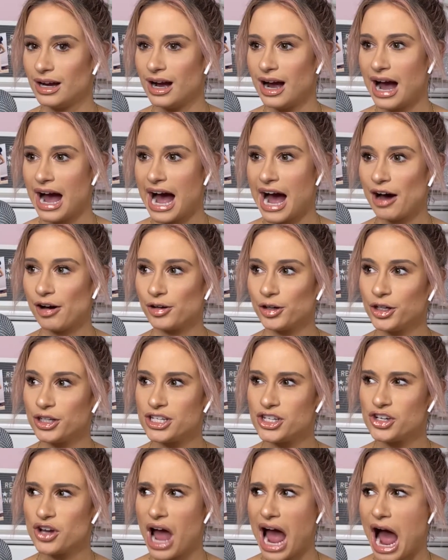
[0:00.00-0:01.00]
How do
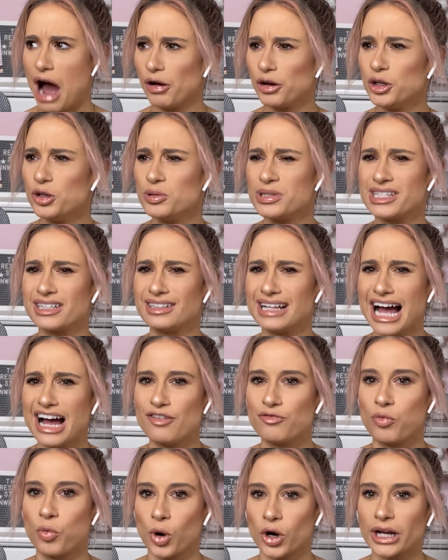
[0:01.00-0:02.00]
you still
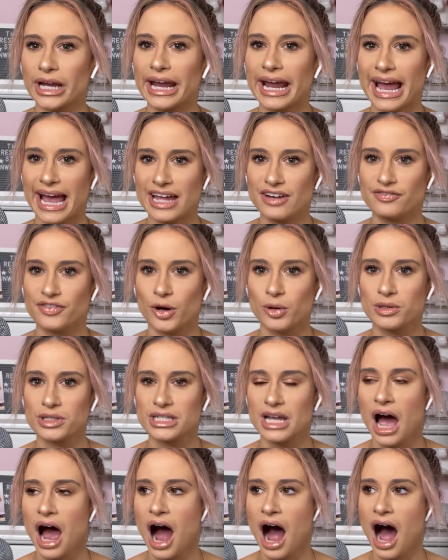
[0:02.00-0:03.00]
have working
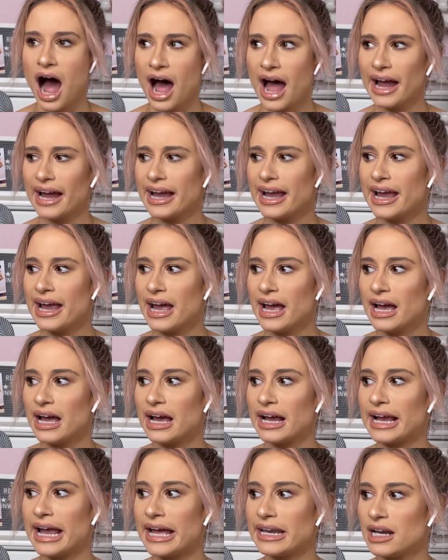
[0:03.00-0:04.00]
headphones? I
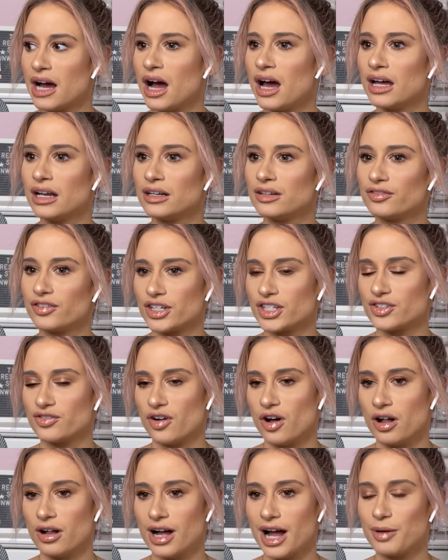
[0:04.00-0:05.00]
cannot. First of
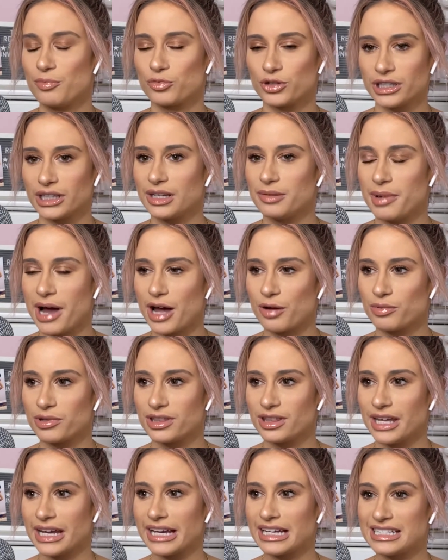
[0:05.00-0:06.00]
all, I'm really bad
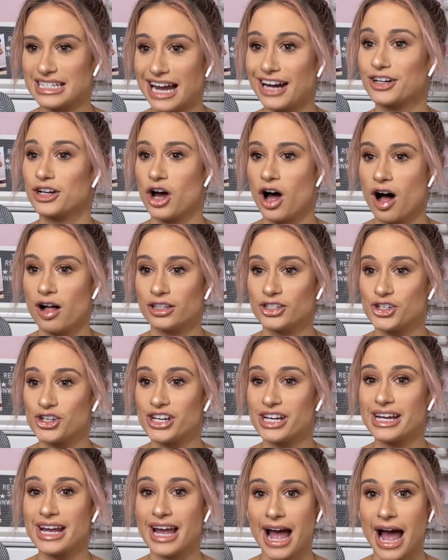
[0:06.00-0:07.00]
with like
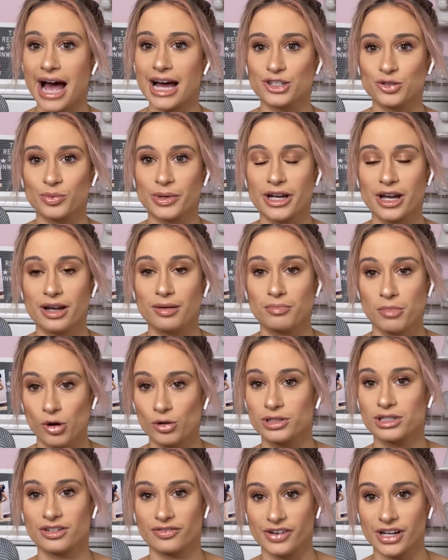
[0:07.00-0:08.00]
technology, as
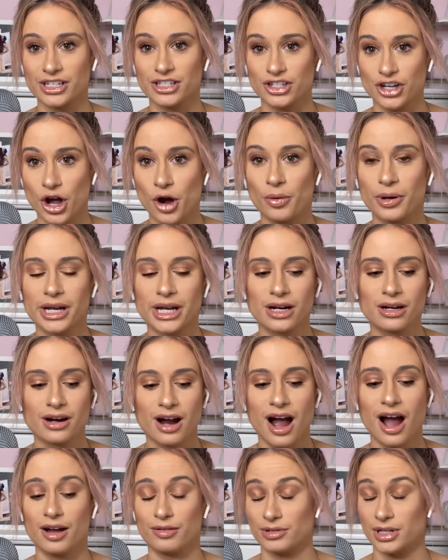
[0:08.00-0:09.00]
most of us know
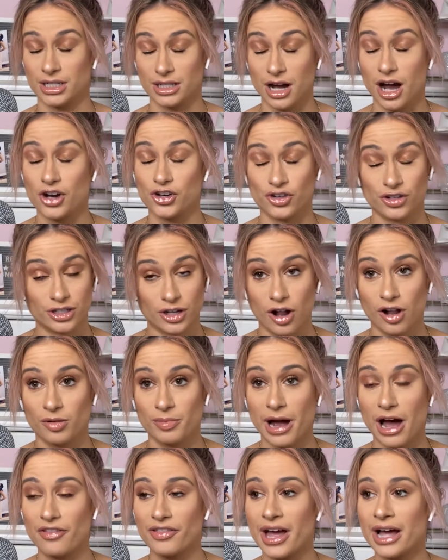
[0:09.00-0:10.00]
here. Natasha's all
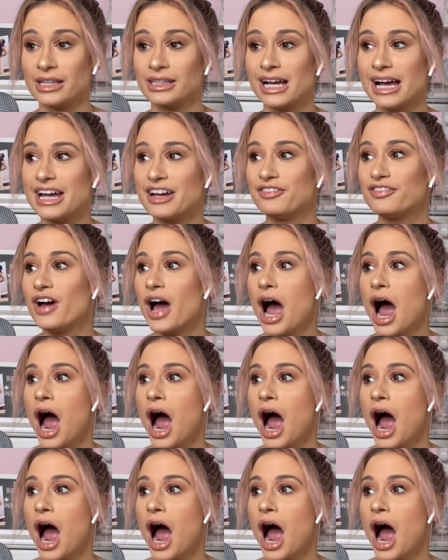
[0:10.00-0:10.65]
about that life.